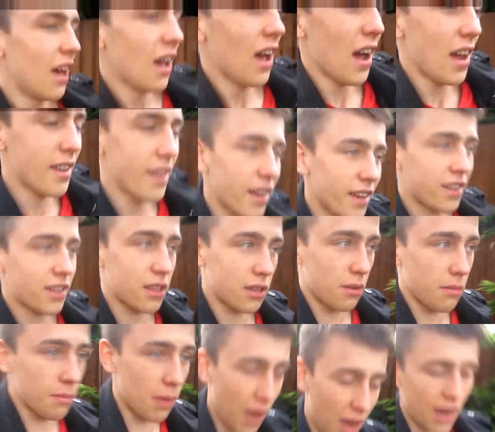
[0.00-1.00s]
and asked
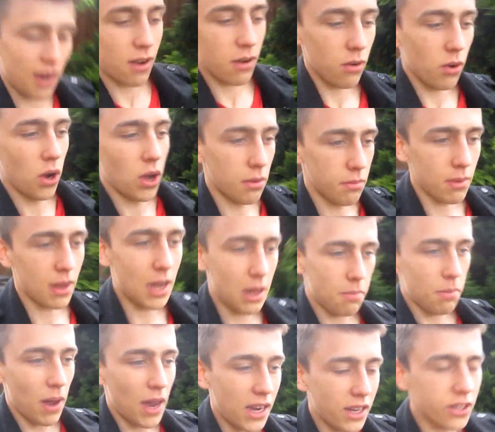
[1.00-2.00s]
them how many
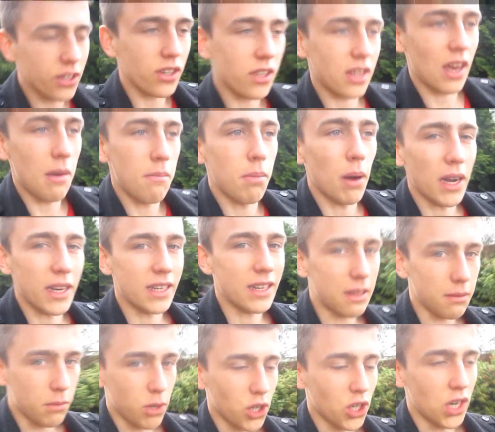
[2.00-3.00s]
pages their
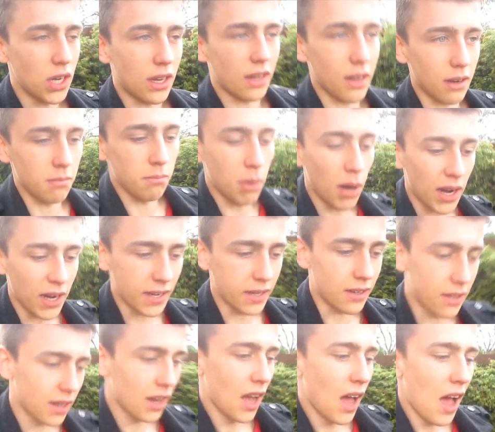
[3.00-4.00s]
binding machine can
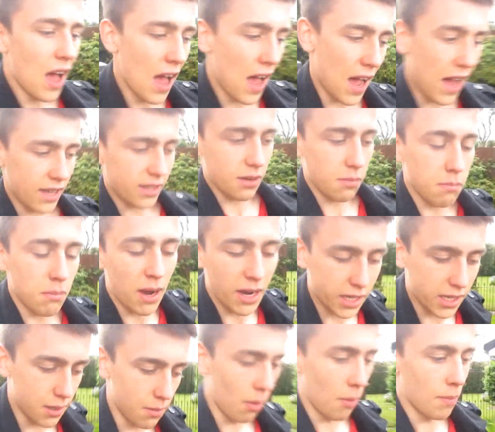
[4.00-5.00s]
bind as a
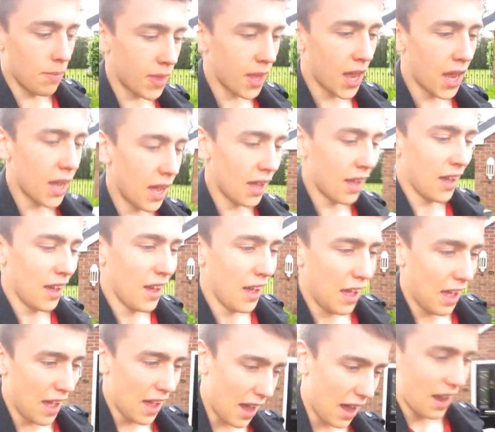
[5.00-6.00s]
maximum.
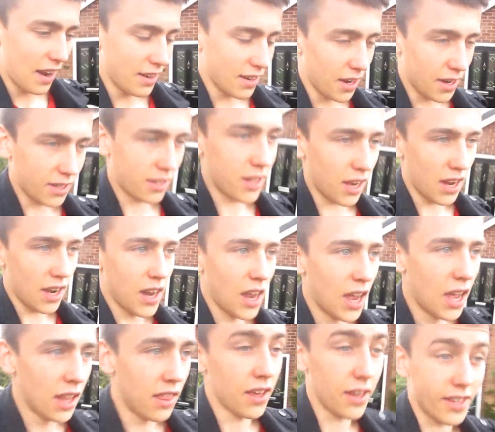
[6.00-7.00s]
And they said,
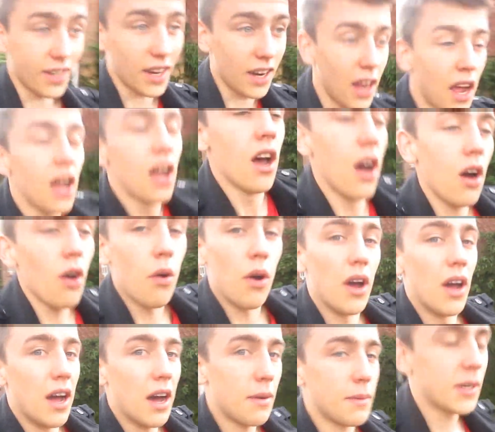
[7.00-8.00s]
oh,
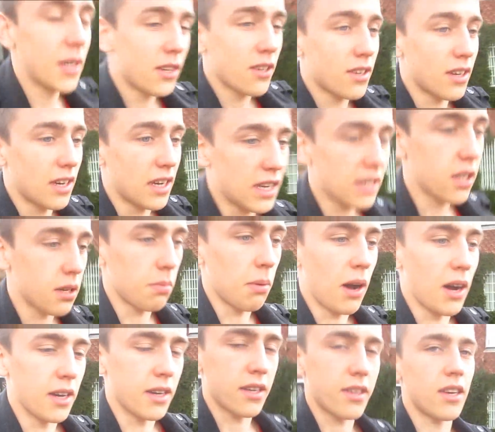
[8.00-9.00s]
how many does it need to
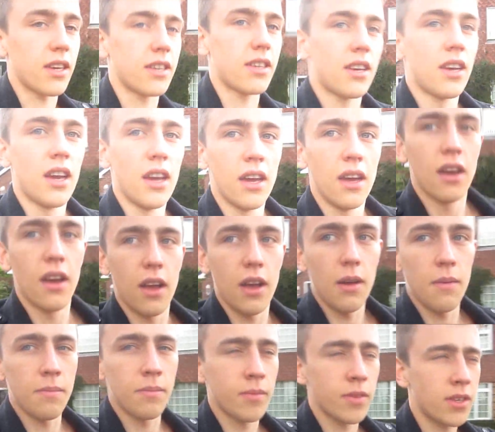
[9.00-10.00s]
bind? I said,
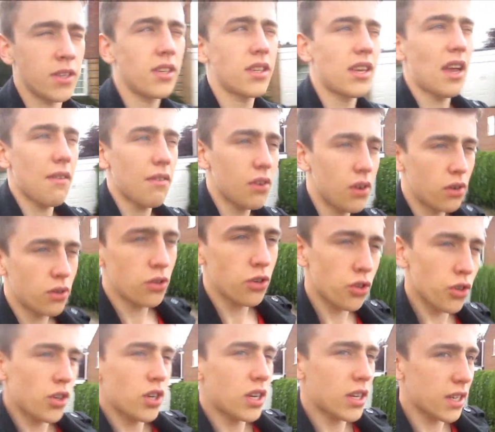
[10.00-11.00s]

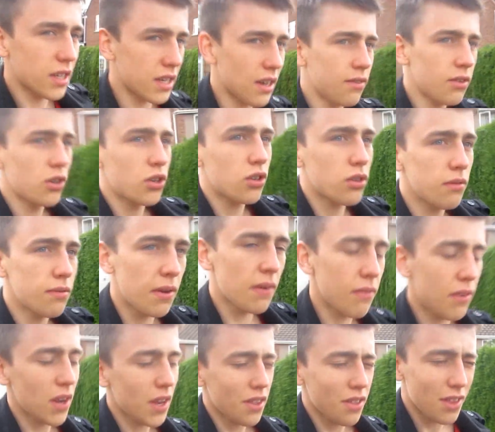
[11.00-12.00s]
700 to
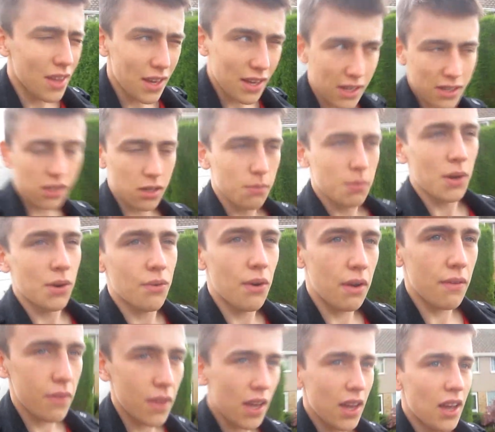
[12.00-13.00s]
750, I think it's something
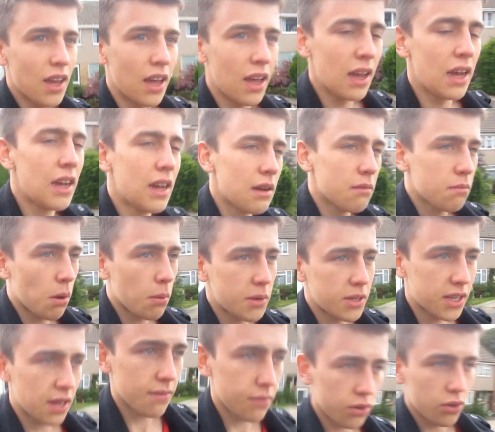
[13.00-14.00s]
around there. Probably
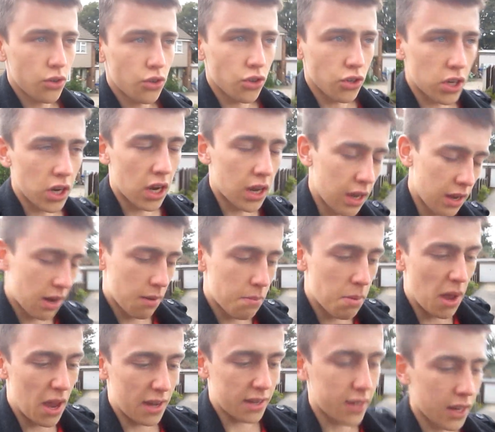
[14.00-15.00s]
700 and a
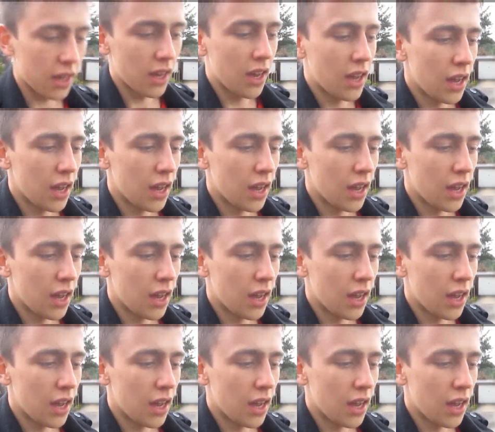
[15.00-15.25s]
bit.